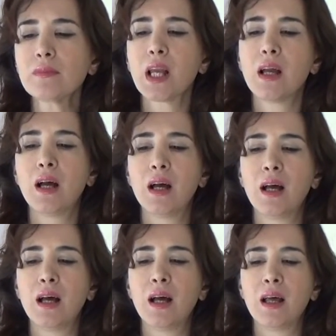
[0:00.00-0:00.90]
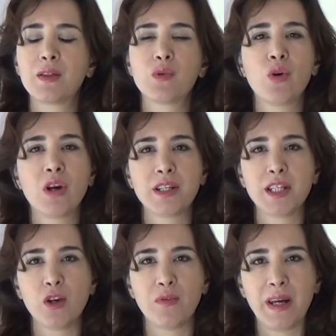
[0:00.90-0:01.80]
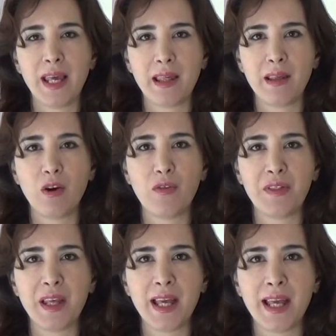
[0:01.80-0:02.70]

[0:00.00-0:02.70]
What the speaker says: the quality of the